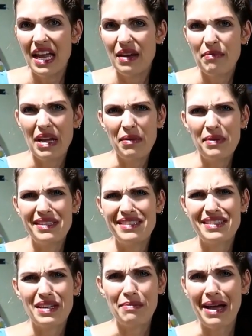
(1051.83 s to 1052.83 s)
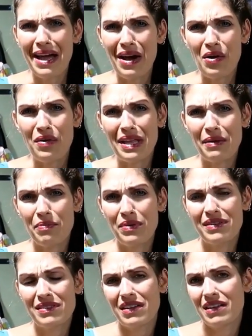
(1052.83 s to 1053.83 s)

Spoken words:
and maybe somehow like put